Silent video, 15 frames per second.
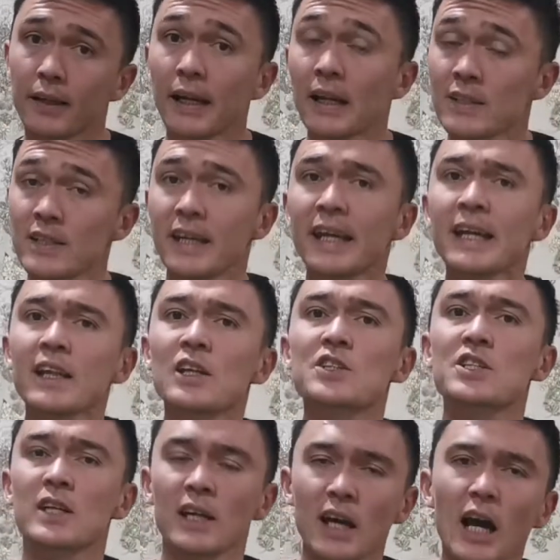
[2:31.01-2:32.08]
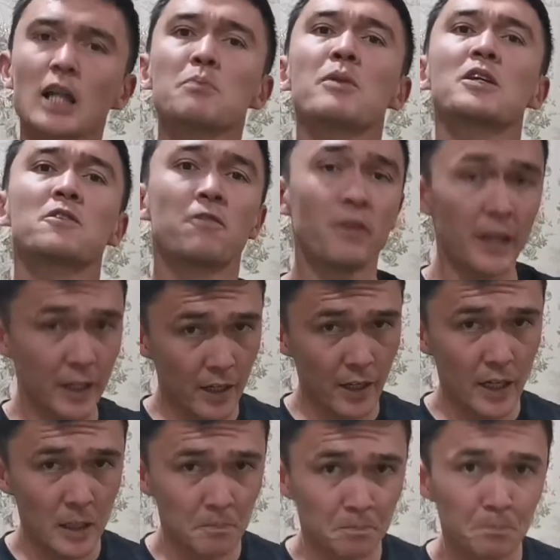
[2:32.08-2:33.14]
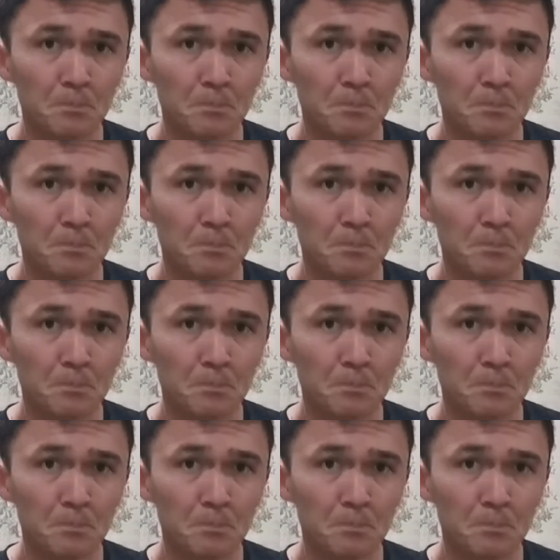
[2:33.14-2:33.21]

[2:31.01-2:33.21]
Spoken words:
in the English atmosphere,